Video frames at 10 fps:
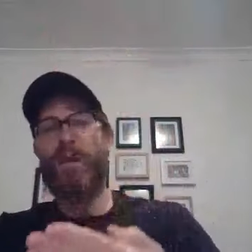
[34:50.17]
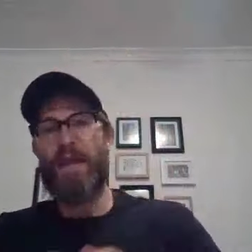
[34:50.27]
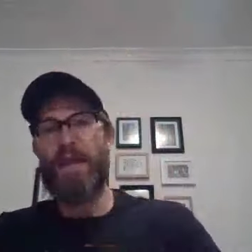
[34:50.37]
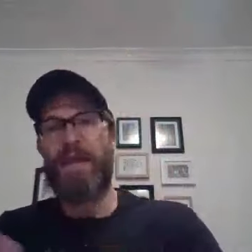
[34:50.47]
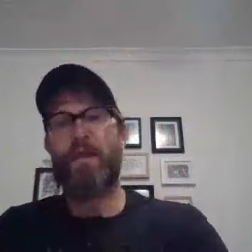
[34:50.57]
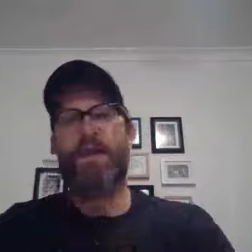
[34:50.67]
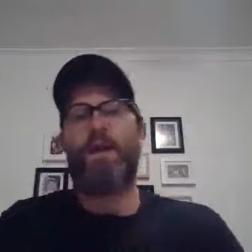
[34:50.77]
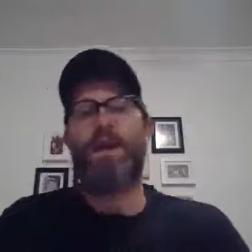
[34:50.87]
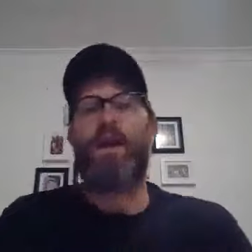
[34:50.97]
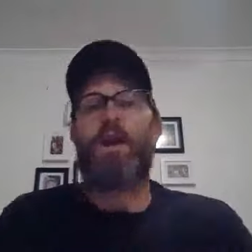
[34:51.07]
bad,
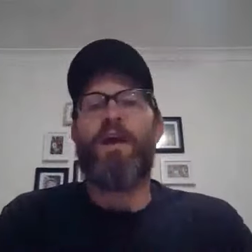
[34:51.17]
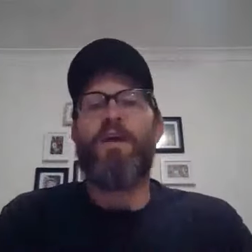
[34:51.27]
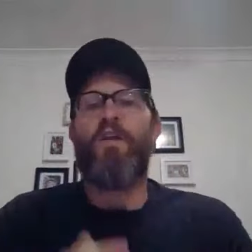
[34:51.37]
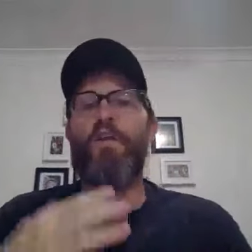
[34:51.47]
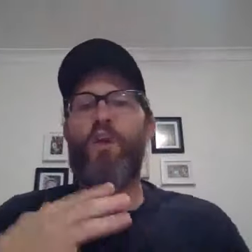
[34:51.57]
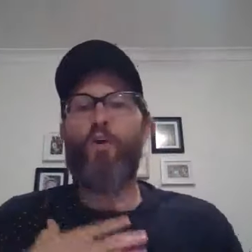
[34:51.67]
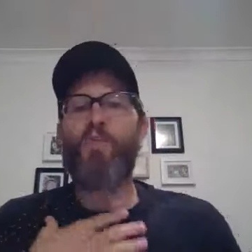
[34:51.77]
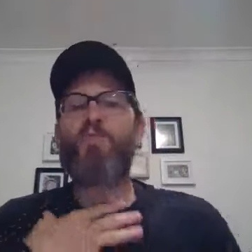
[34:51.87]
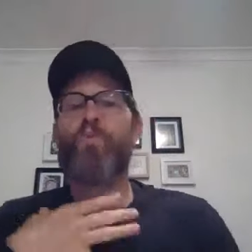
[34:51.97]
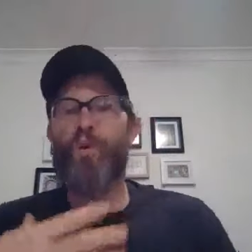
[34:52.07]

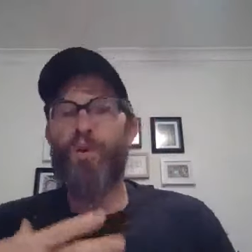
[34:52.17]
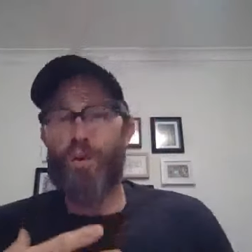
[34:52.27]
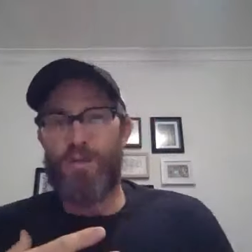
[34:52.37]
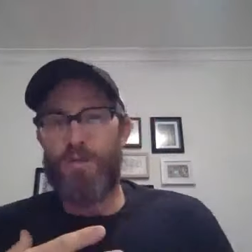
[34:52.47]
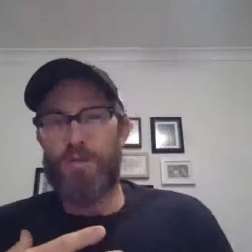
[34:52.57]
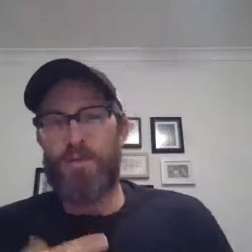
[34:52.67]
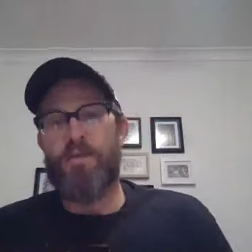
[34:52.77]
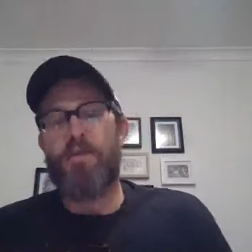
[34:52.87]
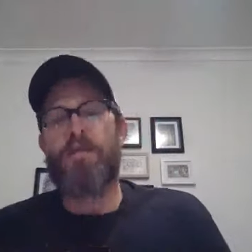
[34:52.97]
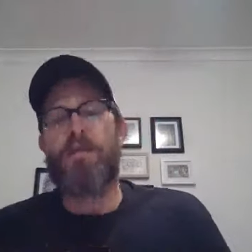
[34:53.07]
those words,
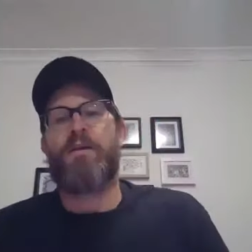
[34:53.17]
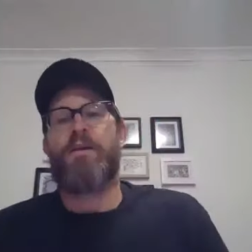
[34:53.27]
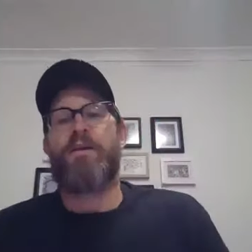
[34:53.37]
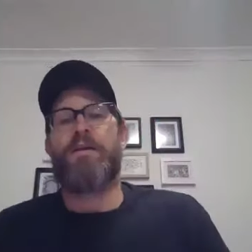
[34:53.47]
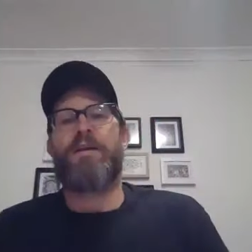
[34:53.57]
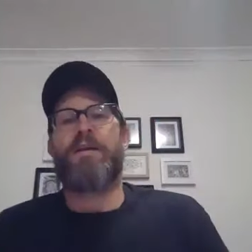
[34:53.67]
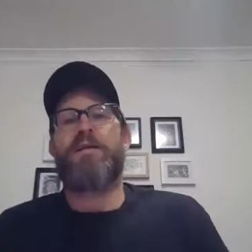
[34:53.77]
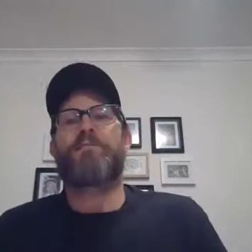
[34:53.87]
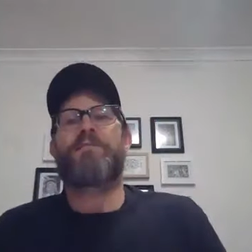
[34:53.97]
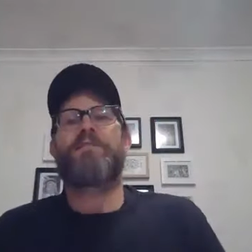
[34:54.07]

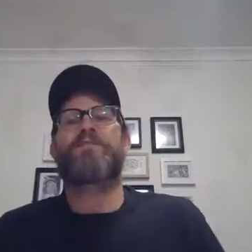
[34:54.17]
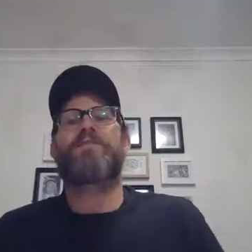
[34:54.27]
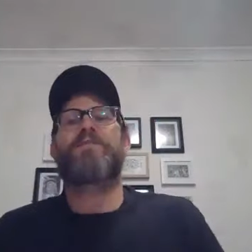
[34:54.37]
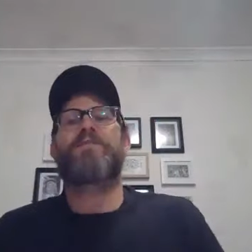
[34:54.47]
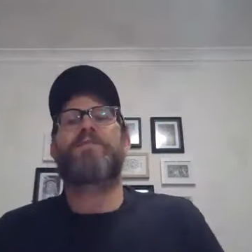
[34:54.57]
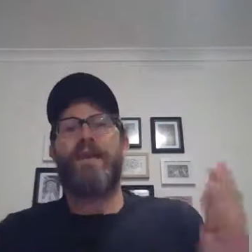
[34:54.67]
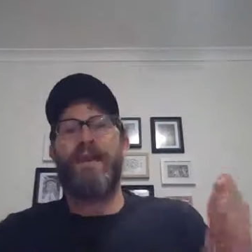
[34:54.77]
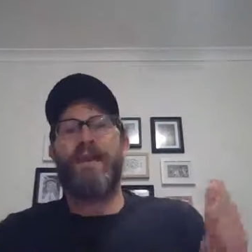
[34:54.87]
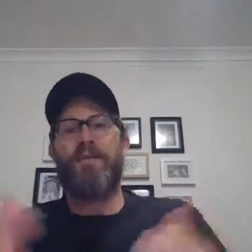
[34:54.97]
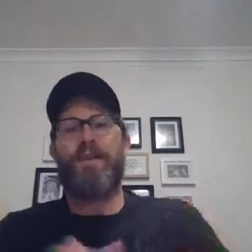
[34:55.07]
okay, there is saying
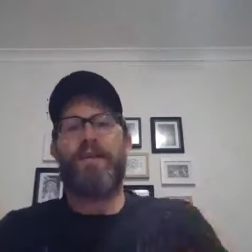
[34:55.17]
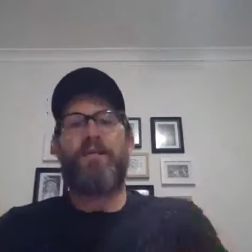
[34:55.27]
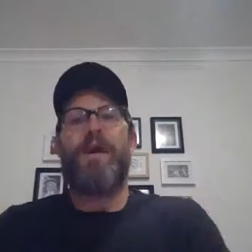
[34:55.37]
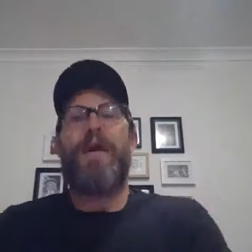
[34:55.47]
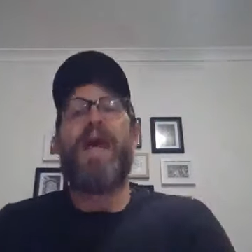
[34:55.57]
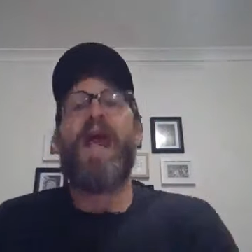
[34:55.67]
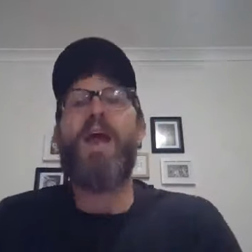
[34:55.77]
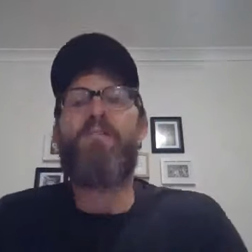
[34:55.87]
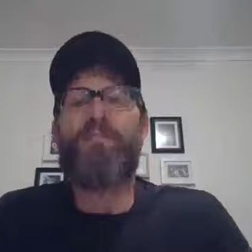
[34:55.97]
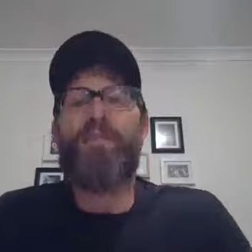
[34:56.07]
out there,
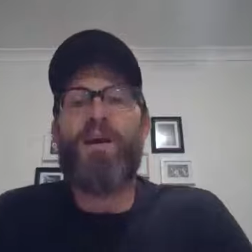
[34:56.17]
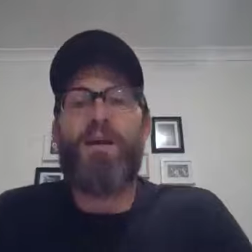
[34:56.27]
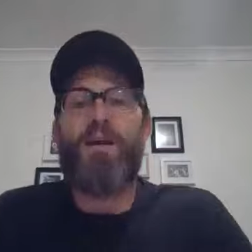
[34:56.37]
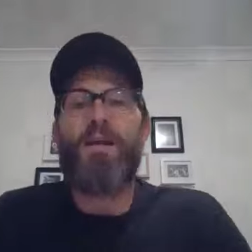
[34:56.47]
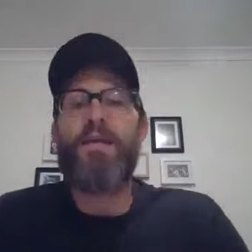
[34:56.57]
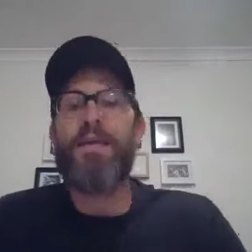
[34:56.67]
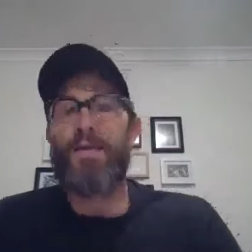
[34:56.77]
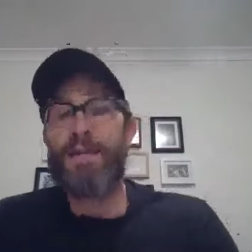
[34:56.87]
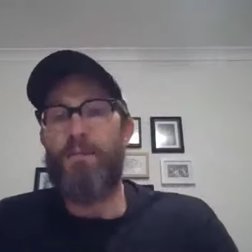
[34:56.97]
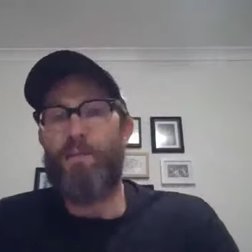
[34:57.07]

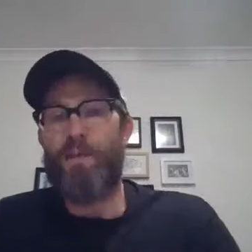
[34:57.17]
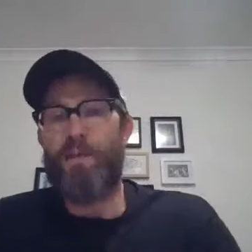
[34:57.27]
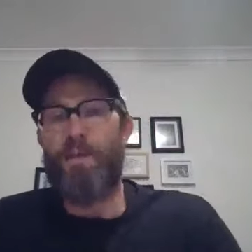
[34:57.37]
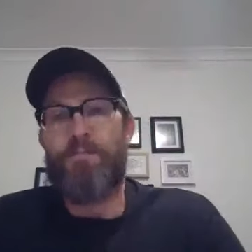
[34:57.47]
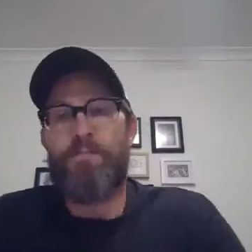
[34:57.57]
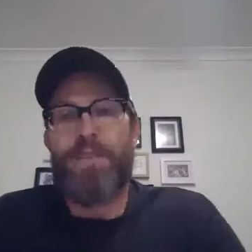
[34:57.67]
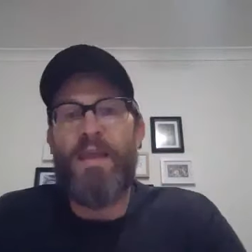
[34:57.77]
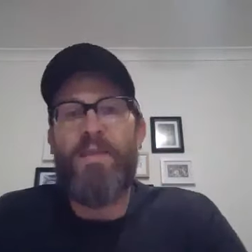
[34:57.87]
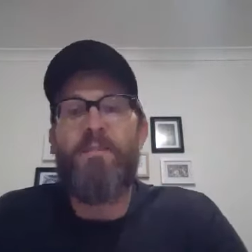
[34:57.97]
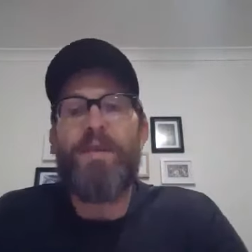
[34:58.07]
abracadabra.
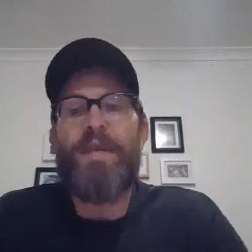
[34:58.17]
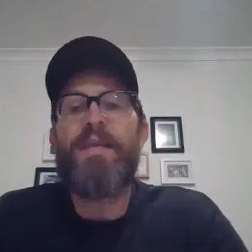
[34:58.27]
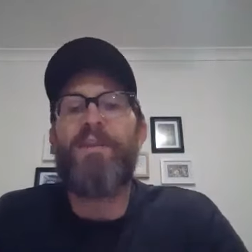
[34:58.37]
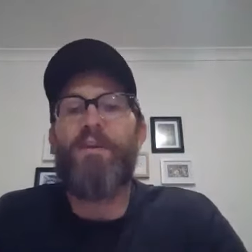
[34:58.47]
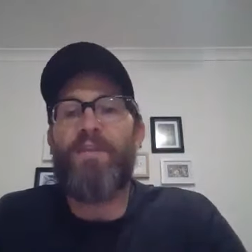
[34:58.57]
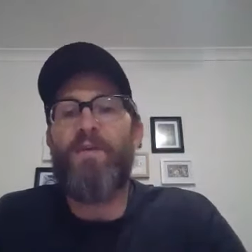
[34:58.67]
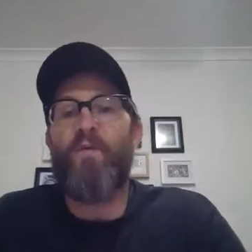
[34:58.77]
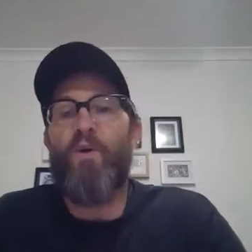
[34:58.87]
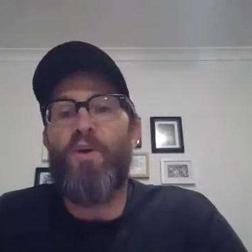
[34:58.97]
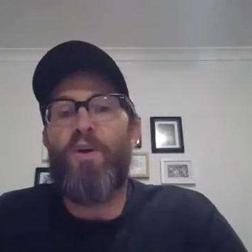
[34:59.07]
And the meaning of that
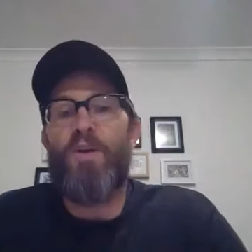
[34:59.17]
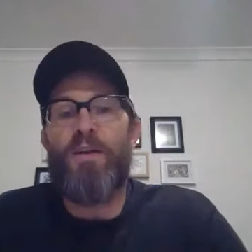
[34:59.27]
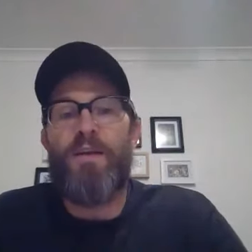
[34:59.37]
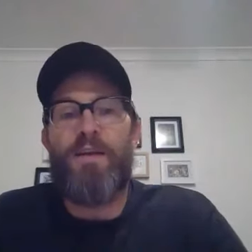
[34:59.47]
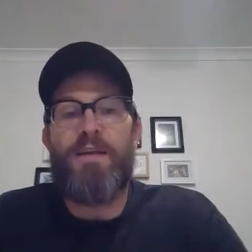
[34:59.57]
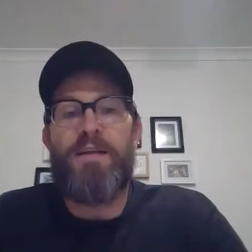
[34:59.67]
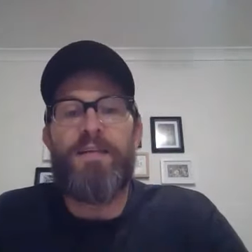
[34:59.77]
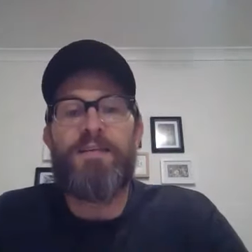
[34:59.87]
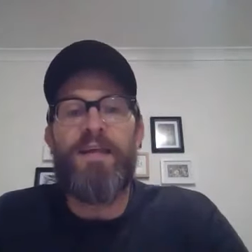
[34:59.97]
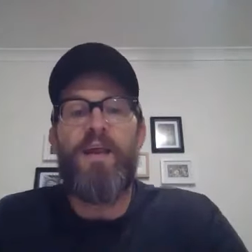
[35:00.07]
word
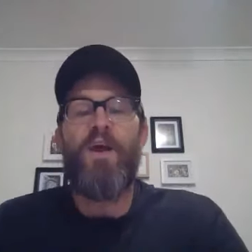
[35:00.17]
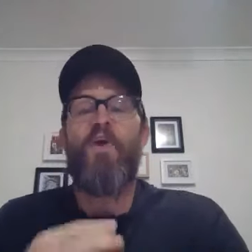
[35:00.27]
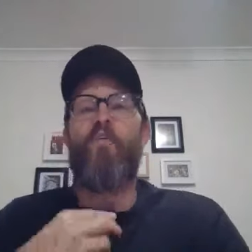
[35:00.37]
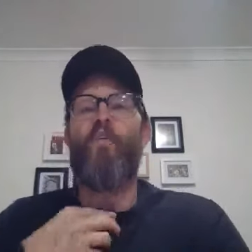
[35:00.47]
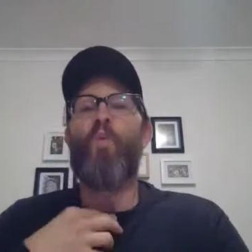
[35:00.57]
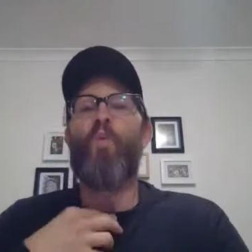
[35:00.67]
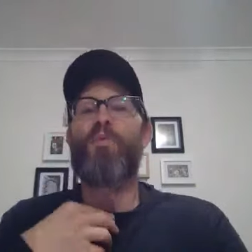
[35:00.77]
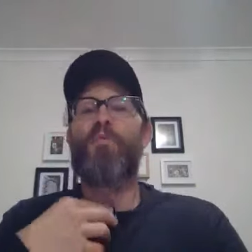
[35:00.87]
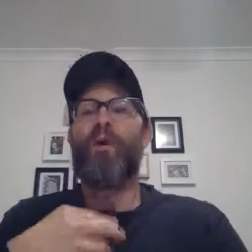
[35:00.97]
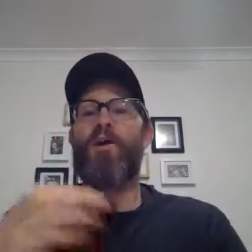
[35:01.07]
is,
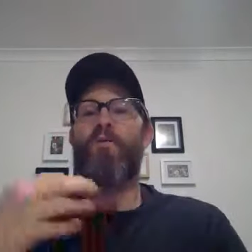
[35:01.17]
with my